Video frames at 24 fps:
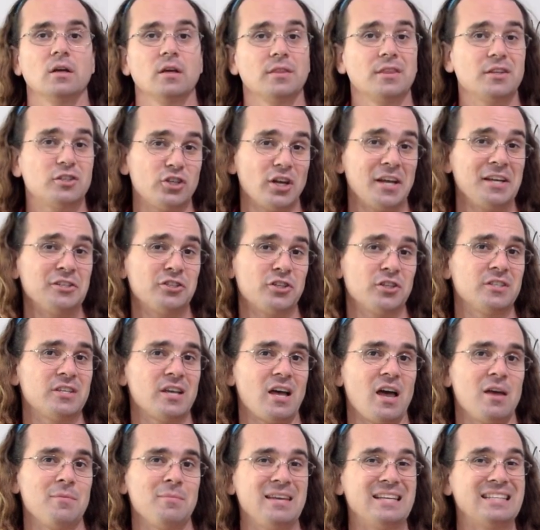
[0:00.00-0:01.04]
the change in
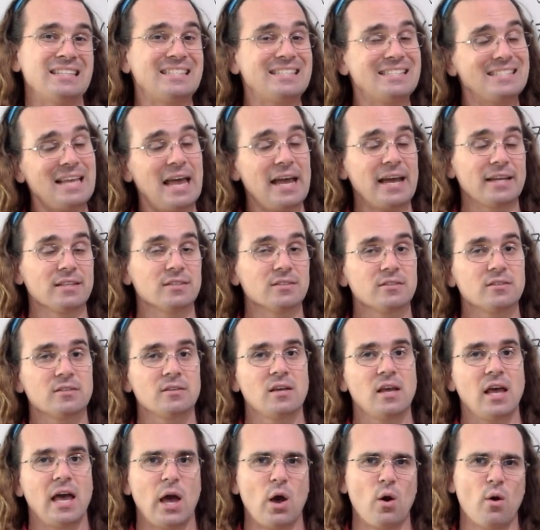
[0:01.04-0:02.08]
time in
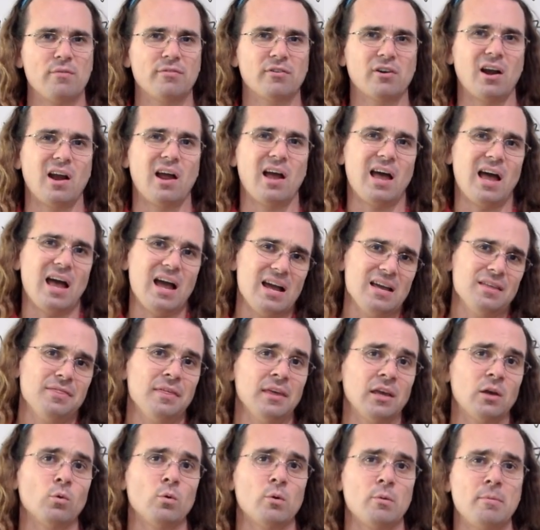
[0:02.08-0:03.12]
seconds. However, I
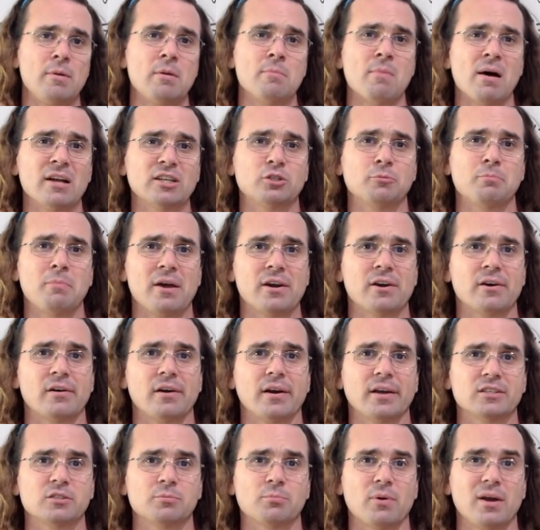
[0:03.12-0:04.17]
think it would be much
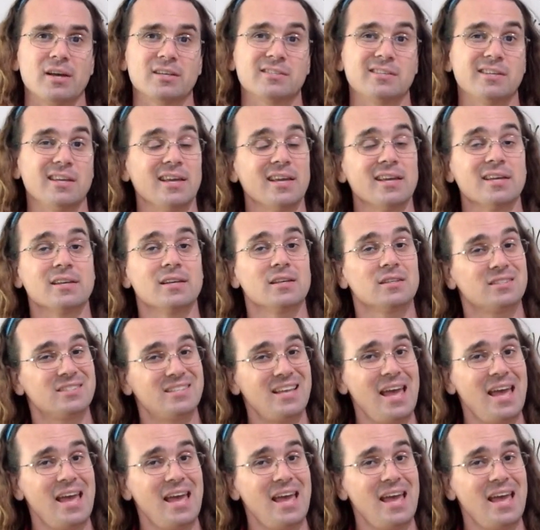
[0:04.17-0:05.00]
better expressed in